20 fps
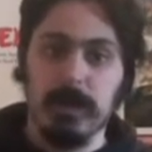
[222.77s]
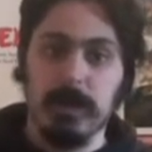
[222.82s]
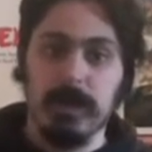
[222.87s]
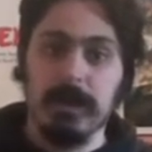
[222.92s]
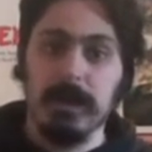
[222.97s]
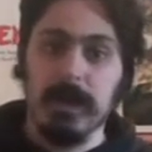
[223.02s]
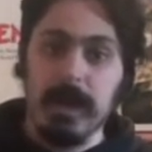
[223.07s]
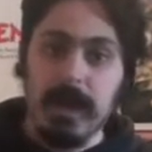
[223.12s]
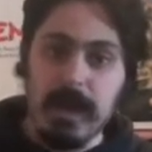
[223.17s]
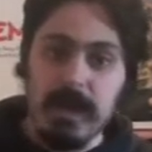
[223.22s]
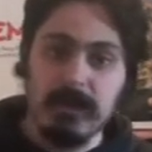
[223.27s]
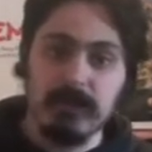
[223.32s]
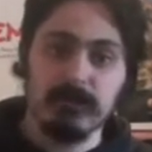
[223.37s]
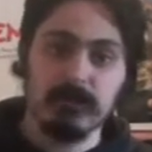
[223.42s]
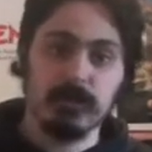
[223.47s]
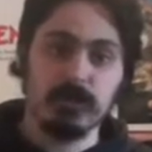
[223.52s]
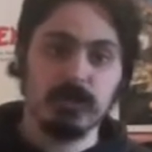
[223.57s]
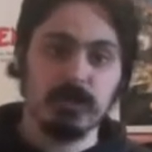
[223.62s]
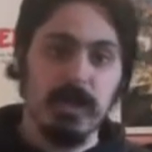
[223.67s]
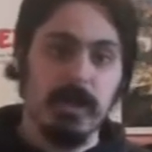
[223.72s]
and I have
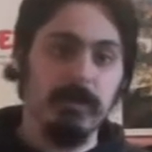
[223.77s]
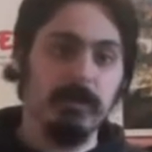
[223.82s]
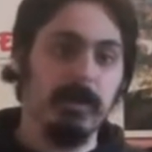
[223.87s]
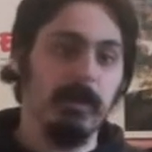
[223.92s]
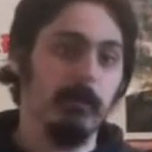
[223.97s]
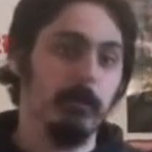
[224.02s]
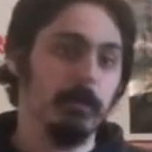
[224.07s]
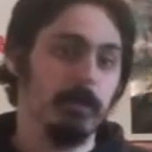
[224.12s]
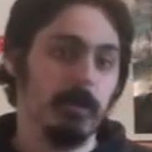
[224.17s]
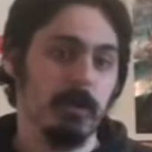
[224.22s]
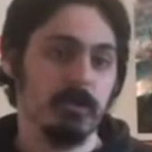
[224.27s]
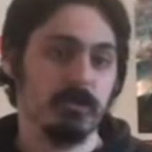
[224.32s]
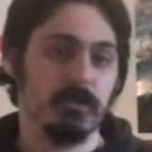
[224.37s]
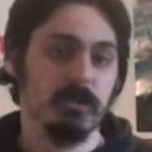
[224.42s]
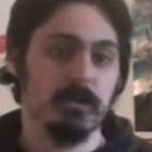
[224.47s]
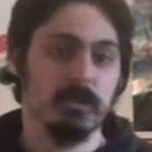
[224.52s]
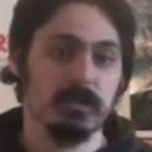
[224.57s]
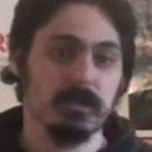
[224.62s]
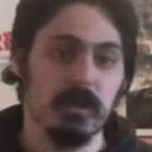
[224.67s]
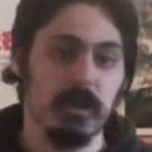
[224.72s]
to shout out
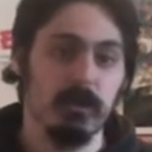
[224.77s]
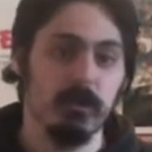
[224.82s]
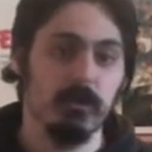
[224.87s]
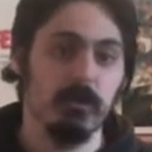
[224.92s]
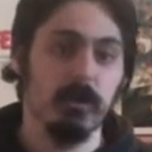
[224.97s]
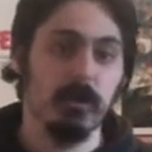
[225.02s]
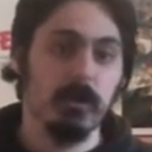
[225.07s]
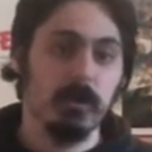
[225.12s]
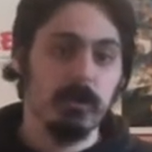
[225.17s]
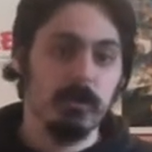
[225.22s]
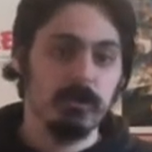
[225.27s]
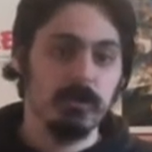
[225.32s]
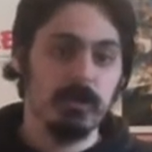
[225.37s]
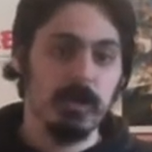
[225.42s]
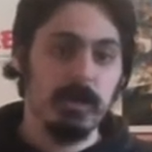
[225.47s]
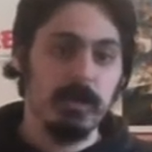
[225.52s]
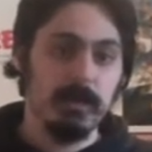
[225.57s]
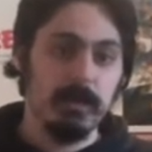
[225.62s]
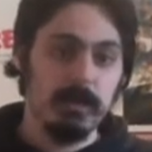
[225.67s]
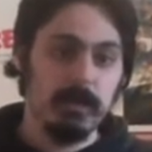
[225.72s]
production designer
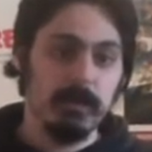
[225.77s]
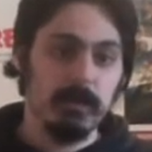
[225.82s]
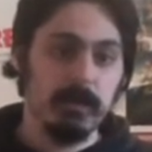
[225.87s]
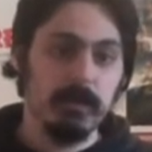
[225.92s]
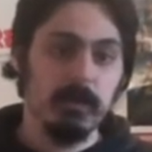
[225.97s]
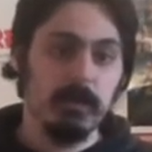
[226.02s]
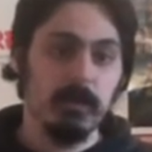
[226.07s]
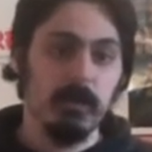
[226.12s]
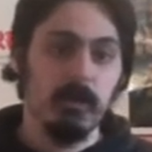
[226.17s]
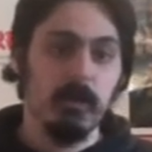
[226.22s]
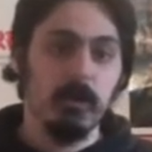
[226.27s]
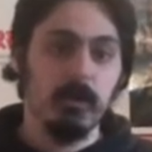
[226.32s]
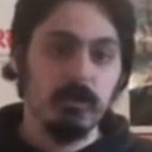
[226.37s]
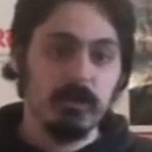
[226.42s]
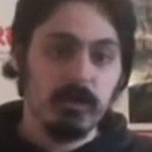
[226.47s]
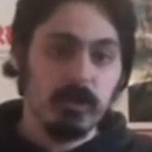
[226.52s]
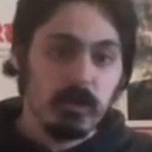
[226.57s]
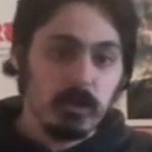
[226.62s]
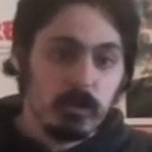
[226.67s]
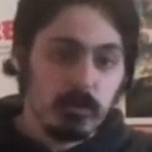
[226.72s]
Jade Healy, who
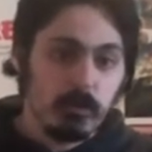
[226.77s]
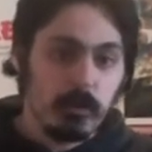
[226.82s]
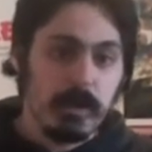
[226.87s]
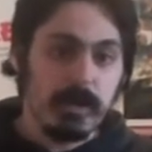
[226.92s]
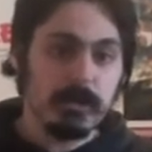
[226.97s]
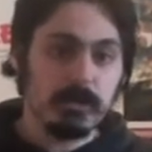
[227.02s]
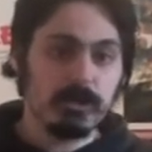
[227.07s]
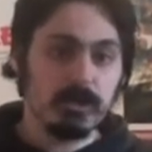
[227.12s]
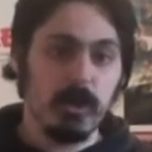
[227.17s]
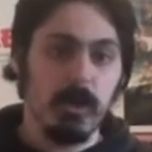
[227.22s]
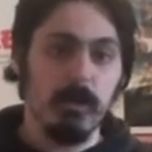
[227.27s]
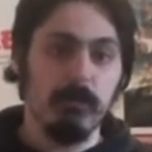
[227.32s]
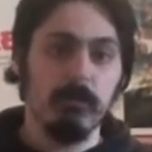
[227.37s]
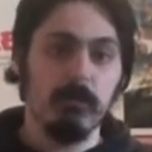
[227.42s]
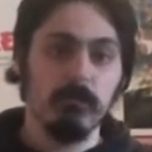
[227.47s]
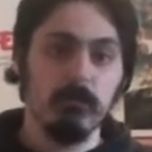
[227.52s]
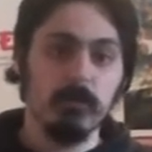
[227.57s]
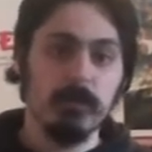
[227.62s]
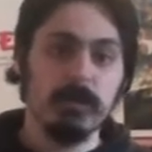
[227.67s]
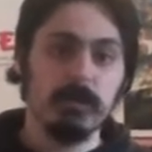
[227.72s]
did a great job
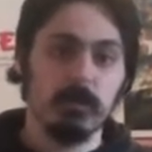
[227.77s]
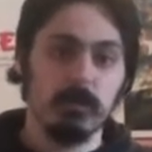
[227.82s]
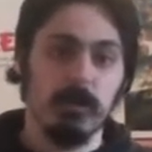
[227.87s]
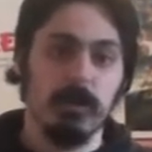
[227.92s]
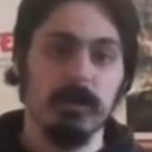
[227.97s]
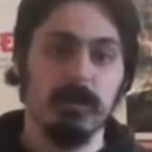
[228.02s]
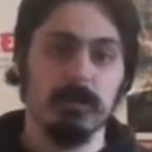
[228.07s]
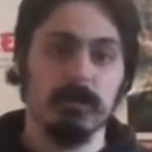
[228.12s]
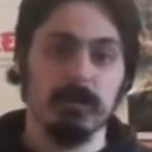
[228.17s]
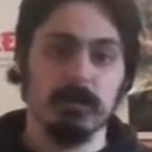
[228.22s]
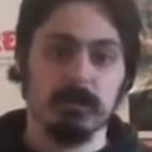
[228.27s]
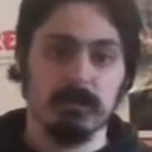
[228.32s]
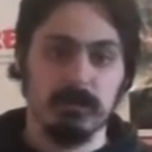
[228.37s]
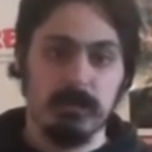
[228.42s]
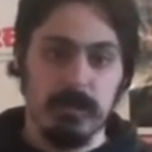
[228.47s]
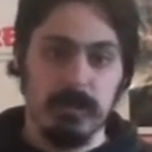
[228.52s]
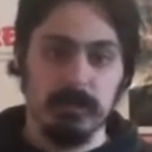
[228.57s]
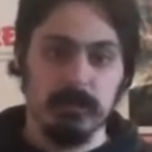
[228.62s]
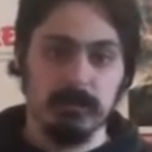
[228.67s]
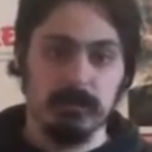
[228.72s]
of recreating the
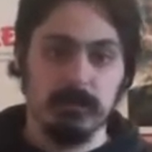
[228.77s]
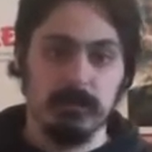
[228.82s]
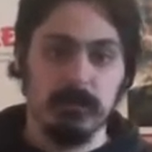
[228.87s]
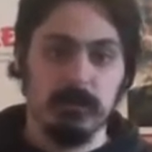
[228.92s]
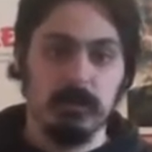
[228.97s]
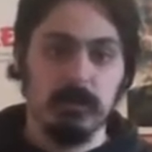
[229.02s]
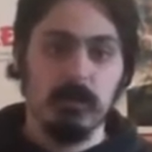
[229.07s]
set.